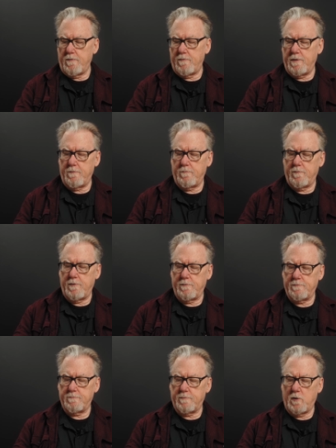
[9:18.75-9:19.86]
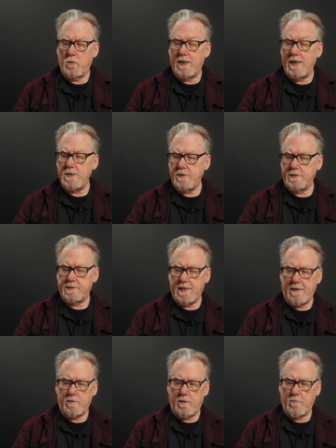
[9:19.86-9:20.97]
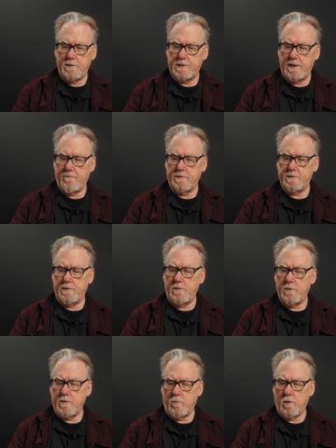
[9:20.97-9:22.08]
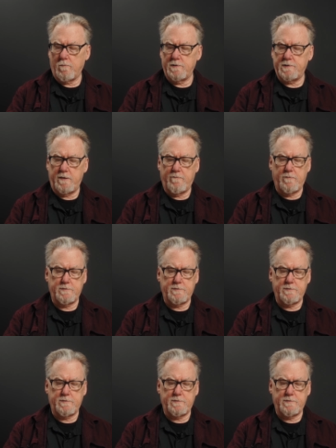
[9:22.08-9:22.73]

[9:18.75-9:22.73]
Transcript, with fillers: the, the location stamped on the receiver. It's a Utica Mark receiver.